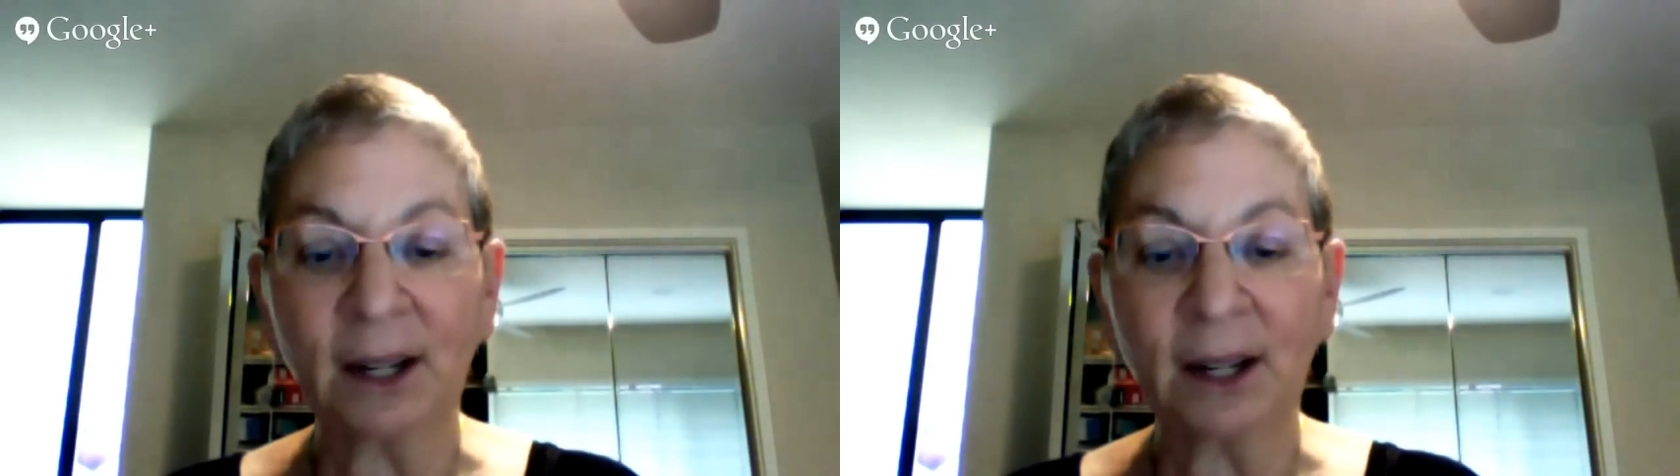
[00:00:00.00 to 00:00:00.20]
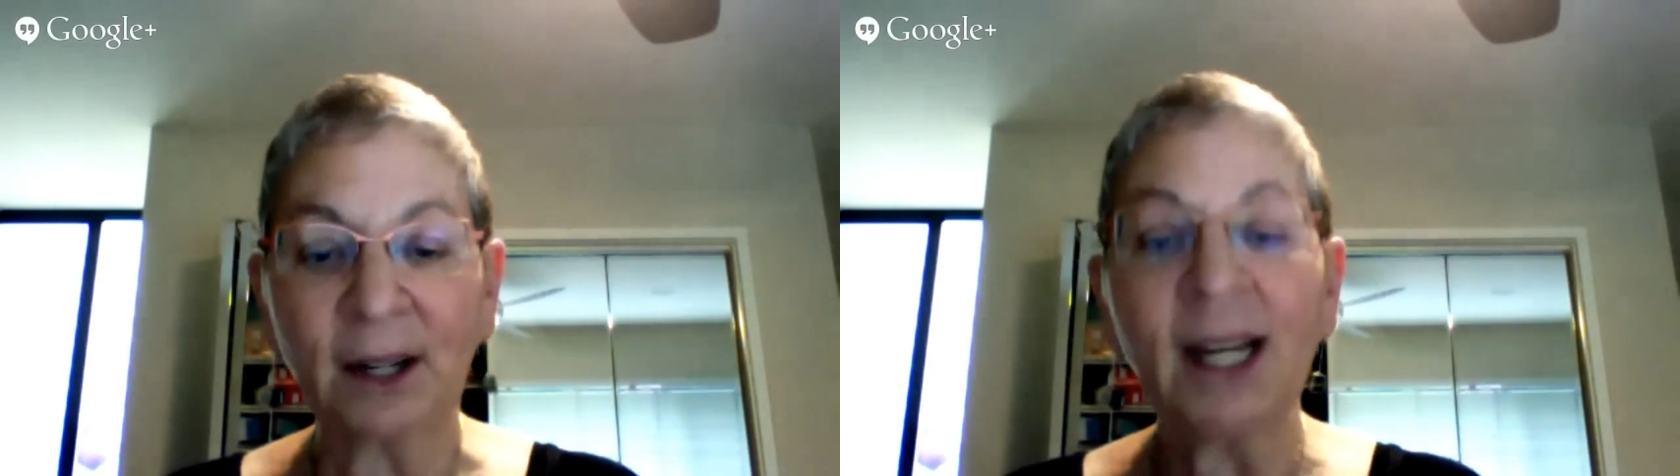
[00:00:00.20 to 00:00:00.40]

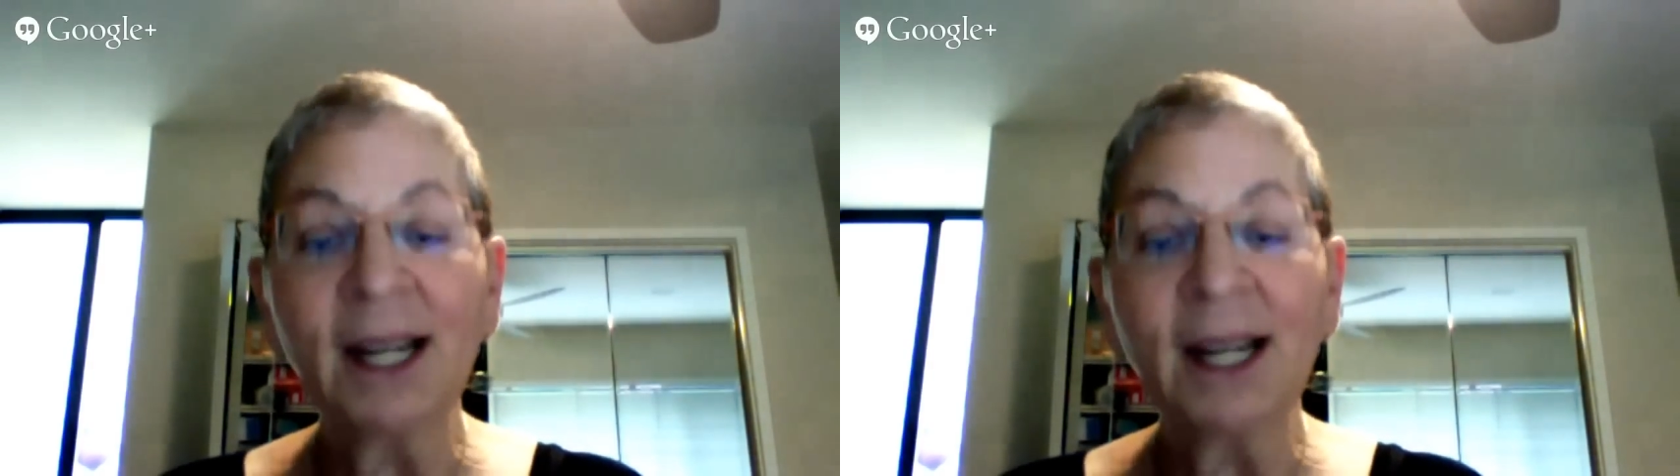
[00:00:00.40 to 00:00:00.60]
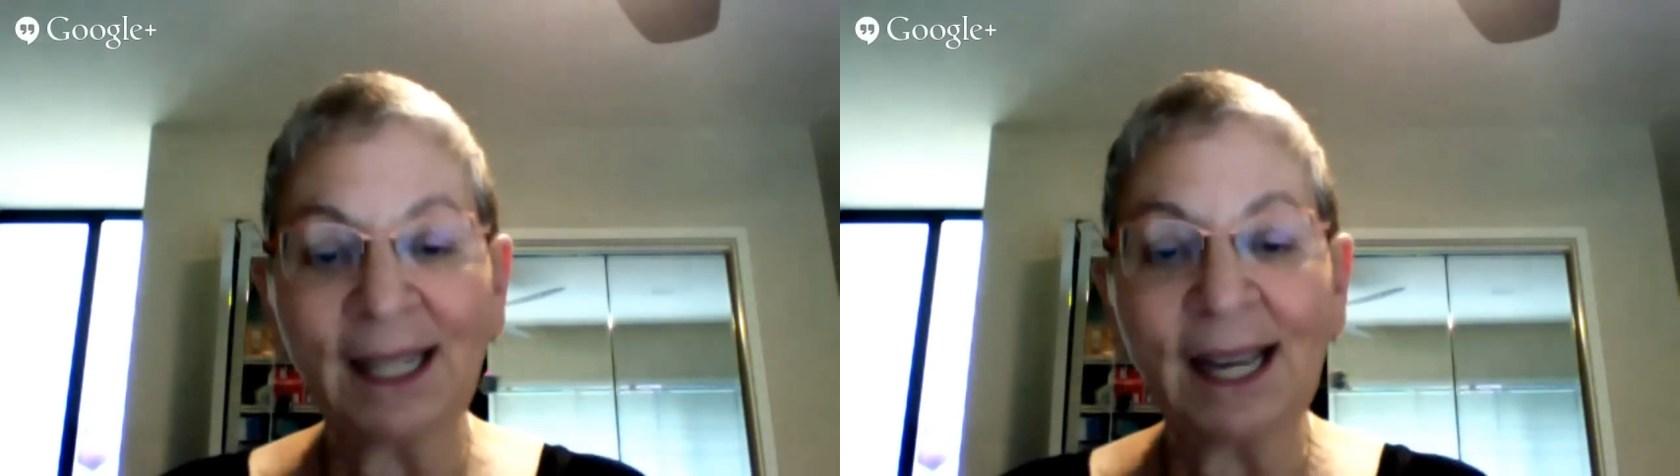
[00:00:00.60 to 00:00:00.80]
to
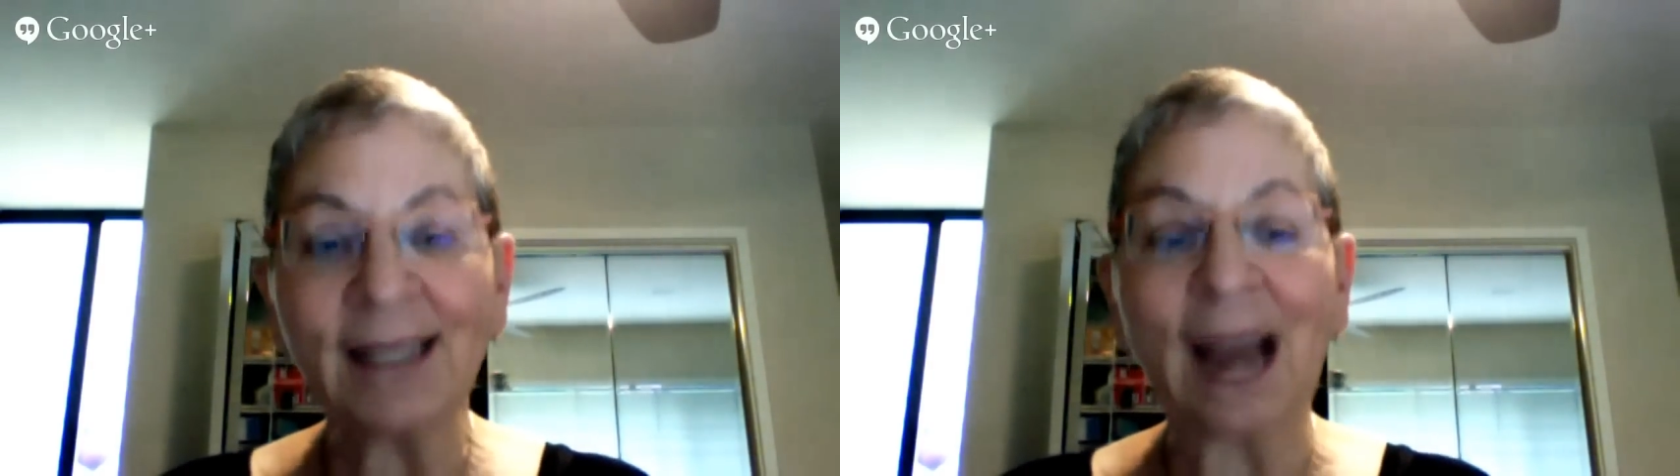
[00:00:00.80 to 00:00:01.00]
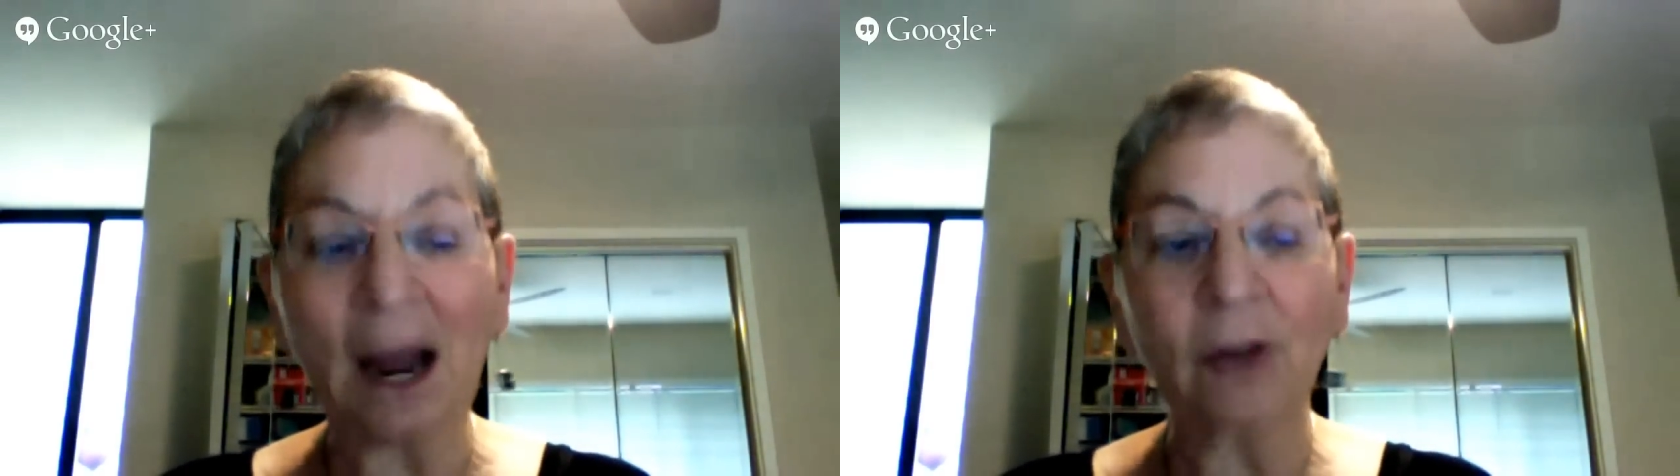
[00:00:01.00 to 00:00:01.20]
get
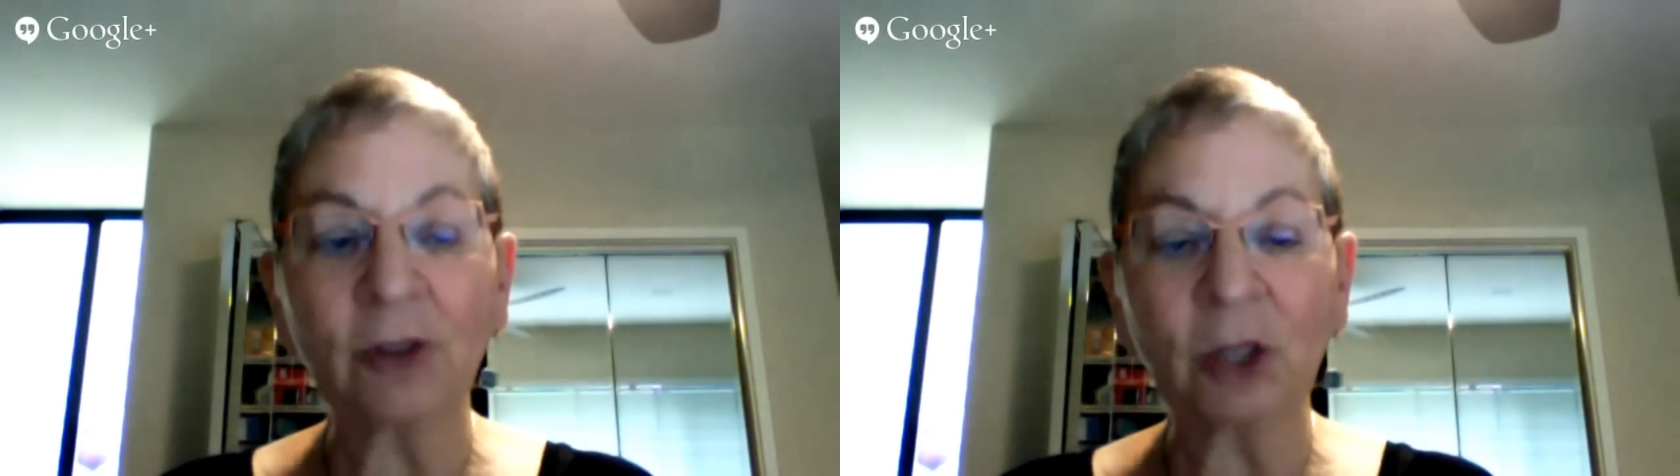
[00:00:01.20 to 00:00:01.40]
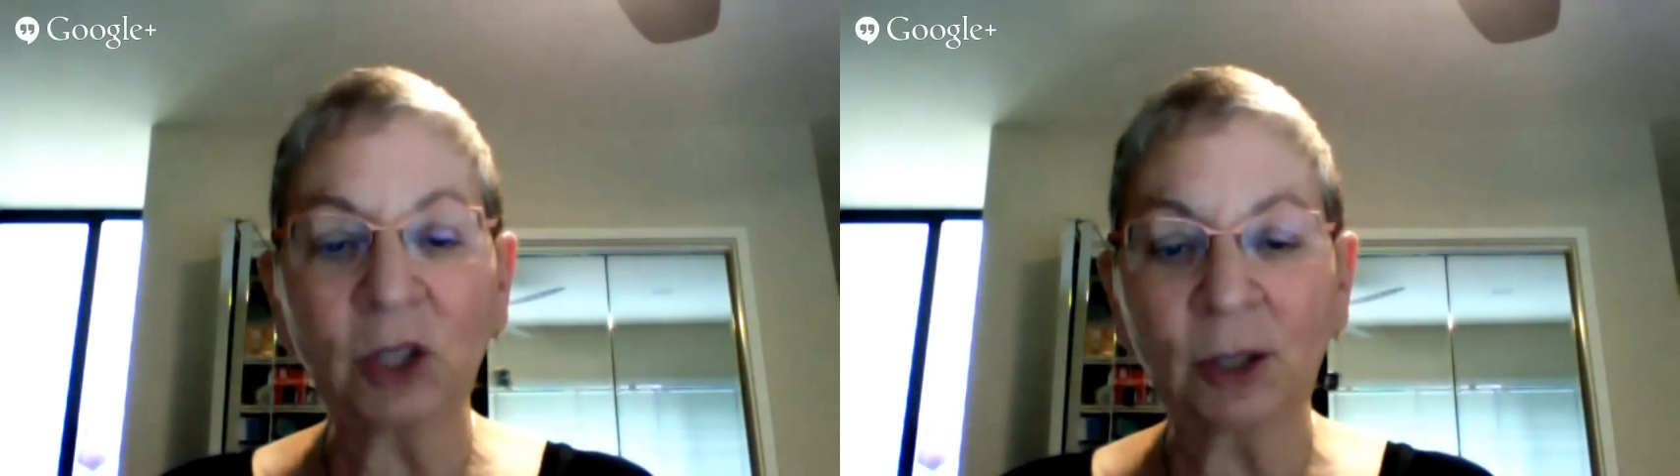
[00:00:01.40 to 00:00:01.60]
down
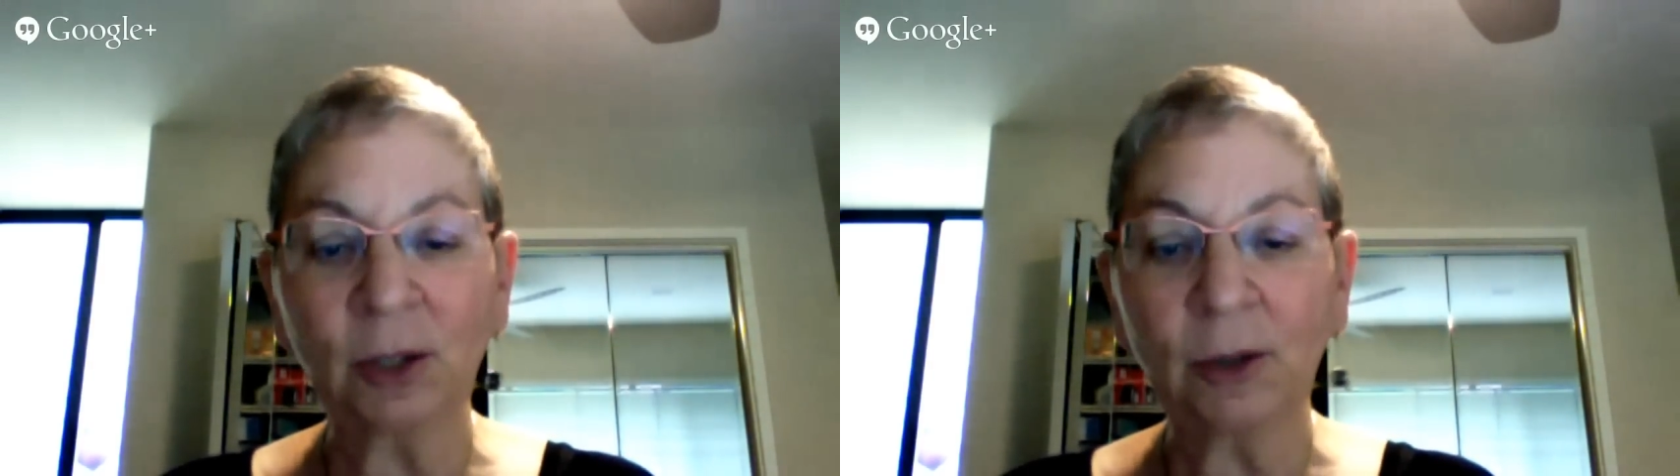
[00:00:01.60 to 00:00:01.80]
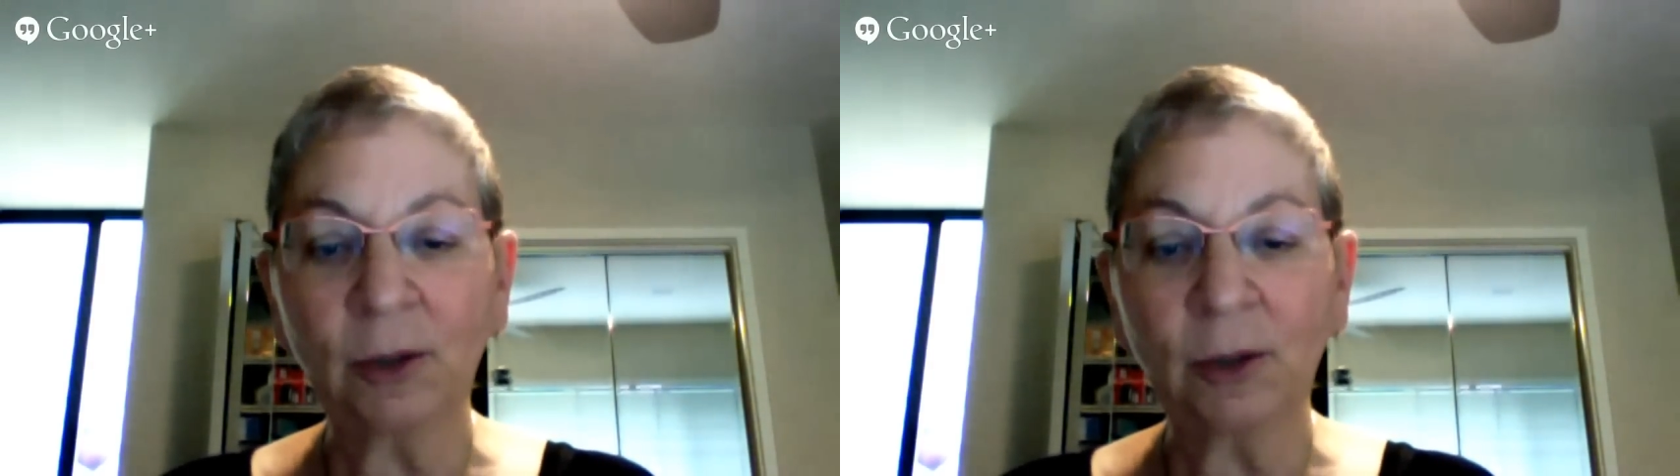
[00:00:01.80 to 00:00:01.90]
to